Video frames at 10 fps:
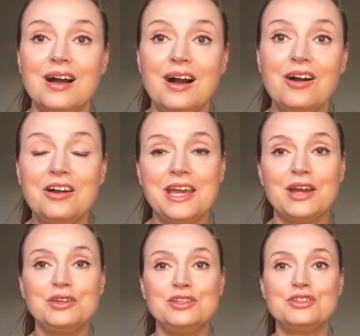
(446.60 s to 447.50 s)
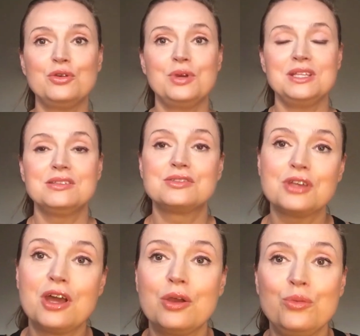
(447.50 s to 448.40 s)
Hi, how you doing?
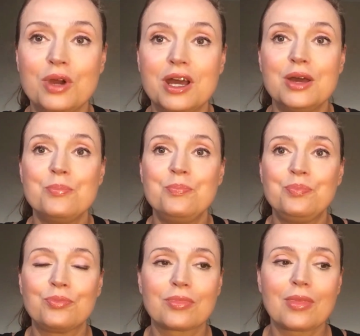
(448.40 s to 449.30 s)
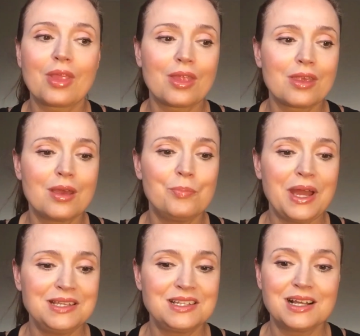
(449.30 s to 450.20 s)
So
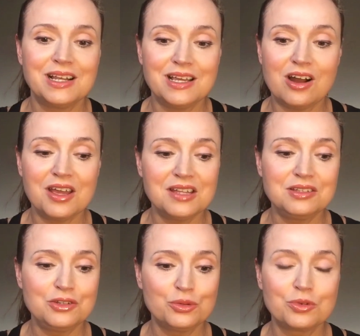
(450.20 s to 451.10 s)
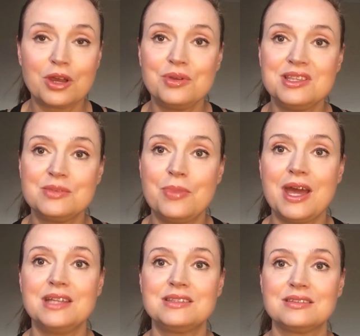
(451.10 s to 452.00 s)
basically I ended up going to
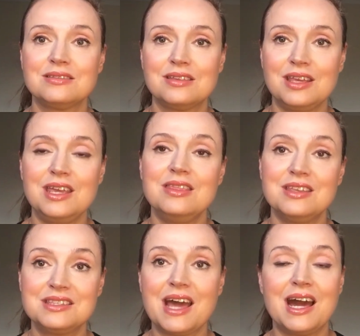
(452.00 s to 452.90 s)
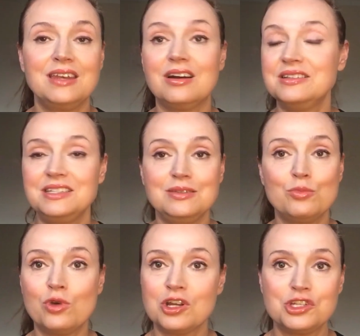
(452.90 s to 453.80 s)
bed in the tan. I didn't
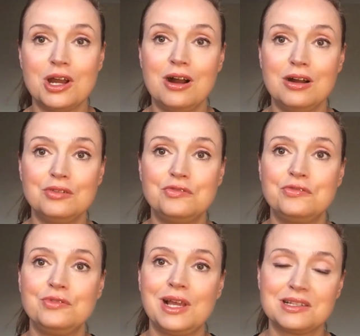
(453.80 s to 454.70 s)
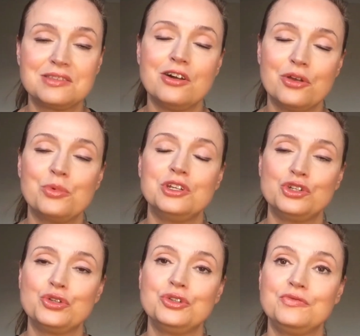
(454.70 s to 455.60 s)
wash it off last night when I
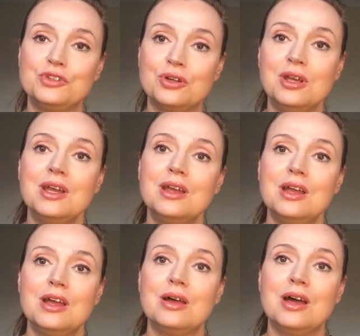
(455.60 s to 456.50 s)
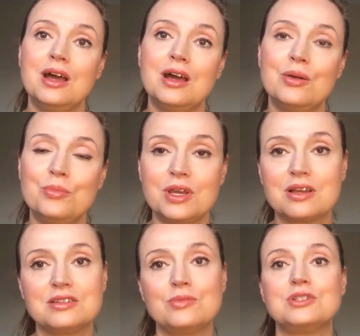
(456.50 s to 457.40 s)
should have done,
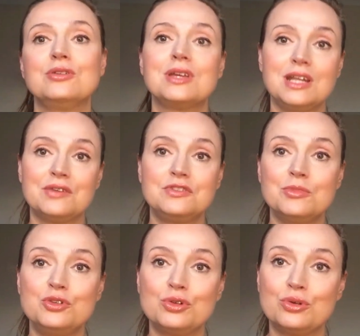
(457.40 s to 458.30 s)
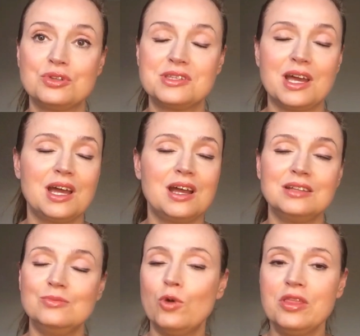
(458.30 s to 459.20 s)
because I was looking after my daughter
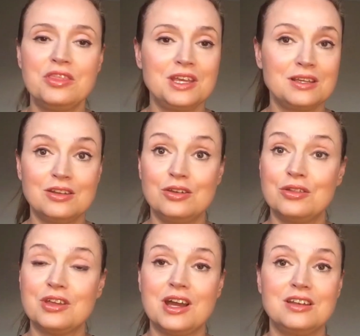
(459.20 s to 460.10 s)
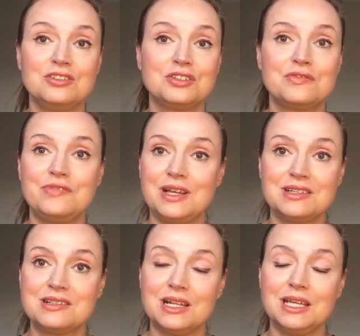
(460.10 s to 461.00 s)
and one thing and another, and I just fell
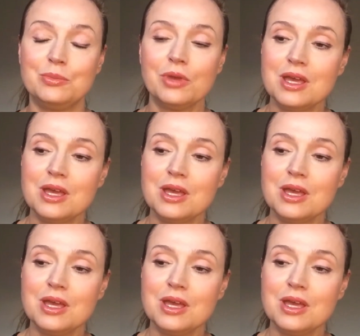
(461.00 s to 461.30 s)
asleep.